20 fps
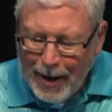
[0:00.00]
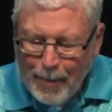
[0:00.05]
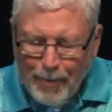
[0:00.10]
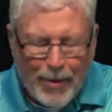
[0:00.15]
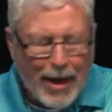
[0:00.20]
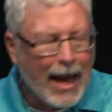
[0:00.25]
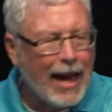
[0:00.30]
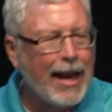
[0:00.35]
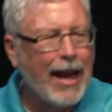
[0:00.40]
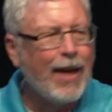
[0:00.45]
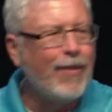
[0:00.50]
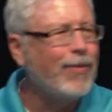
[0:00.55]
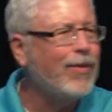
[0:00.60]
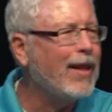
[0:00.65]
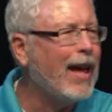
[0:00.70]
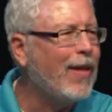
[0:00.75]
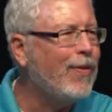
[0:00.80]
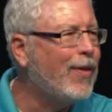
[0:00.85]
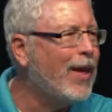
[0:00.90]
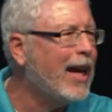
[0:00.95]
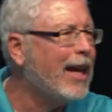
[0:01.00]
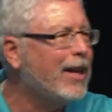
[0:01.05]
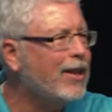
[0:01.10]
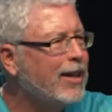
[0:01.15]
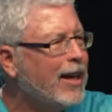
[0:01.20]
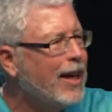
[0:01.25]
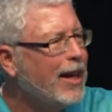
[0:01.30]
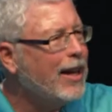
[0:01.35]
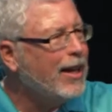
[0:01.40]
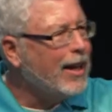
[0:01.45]
And, and, and then
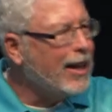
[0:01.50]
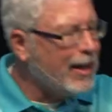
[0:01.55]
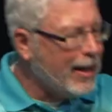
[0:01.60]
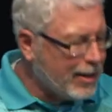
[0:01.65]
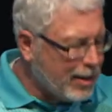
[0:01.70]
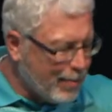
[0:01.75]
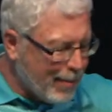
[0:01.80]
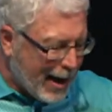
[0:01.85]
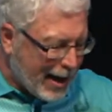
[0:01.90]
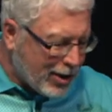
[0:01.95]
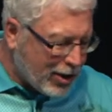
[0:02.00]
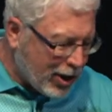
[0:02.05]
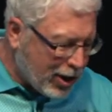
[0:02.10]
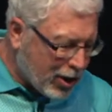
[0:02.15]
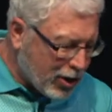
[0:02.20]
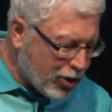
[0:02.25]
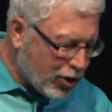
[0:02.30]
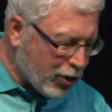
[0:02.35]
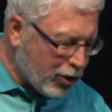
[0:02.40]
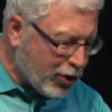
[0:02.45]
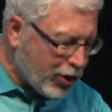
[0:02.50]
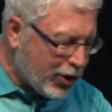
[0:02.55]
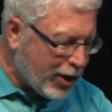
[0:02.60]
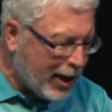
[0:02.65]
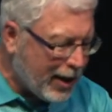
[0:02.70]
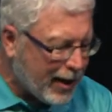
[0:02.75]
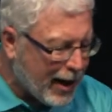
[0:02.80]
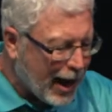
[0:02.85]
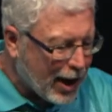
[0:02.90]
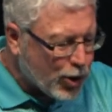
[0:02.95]
it's amazing because you'll
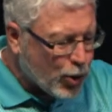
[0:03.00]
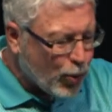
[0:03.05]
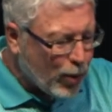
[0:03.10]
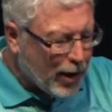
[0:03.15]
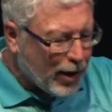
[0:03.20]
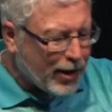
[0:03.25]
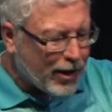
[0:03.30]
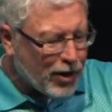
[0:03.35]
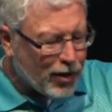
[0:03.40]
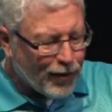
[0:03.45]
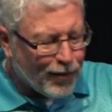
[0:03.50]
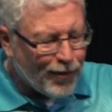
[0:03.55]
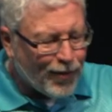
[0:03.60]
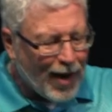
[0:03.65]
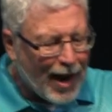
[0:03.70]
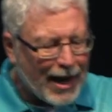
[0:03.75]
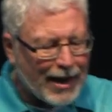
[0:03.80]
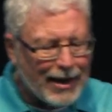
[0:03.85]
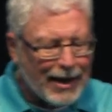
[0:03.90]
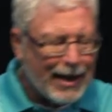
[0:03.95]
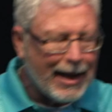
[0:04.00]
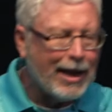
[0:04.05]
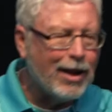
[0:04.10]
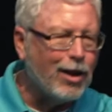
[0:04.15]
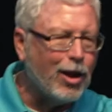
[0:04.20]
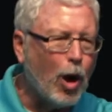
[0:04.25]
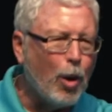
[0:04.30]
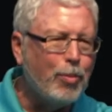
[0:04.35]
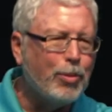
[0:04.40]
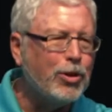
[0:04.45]
seek God's will and you'll find it, and He'll
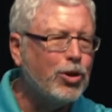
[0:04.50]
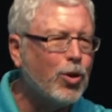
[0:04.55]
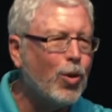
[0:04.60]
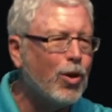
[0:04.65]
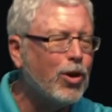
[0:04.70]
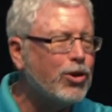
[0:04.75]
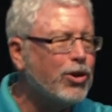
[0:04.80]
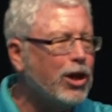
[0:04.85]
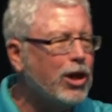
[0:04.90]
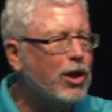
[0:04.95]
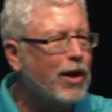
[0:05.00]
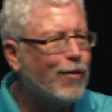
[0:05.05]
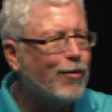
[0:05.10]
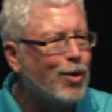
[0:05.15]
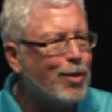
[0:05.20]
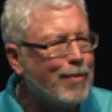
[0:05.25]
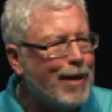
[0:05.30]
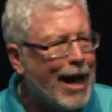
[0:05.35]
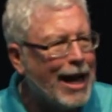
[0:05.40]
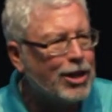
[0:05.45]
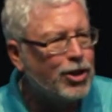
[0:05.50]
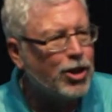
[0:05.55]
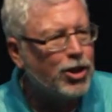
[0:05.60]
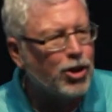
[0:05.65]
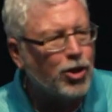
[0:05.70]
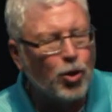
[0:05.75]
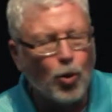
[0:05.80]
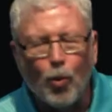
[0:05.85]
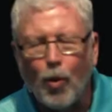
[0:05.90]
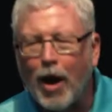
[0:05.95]
open doors that you never imagined,
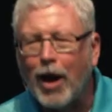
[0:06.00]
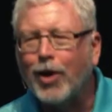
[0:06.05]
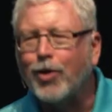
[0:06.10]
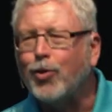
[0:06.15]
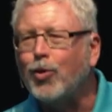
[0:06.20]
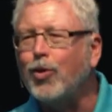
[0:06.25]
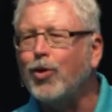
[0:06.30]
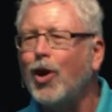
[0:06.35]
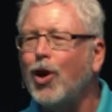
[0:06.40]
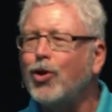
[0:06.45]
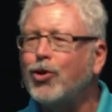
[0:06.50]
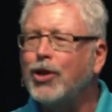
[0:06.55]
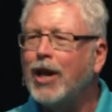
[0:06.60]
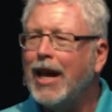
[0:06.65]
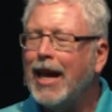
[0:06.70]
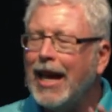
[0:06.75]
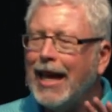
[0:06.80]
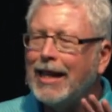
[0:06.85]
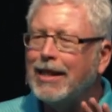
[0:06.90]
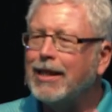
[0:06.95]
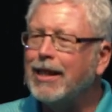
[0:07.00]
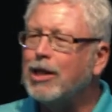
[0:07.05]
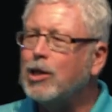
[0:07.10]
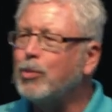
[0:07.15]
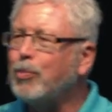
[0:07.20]
and you'll walk through those into His